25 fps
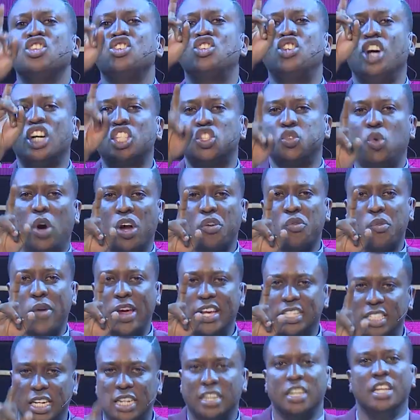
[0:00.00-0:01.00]
Just one
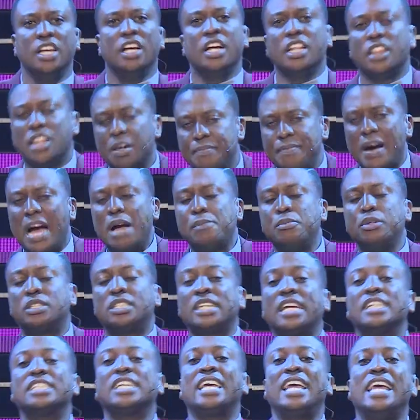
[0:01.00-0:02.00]
reason. The Bible
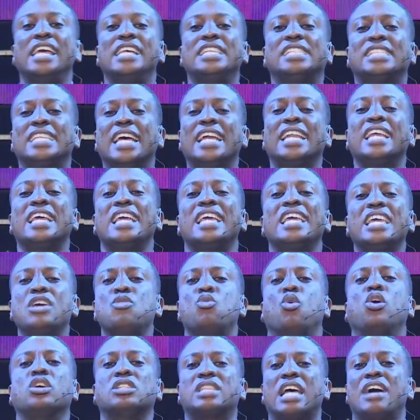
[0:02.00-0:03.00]
says he said he
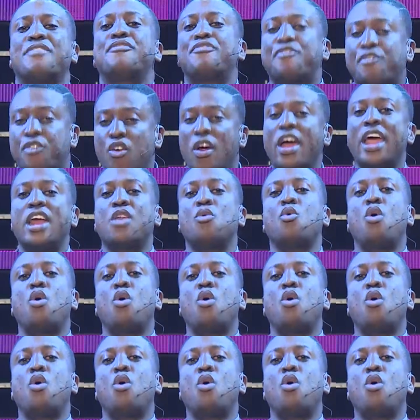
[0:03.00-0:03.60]
was afraid.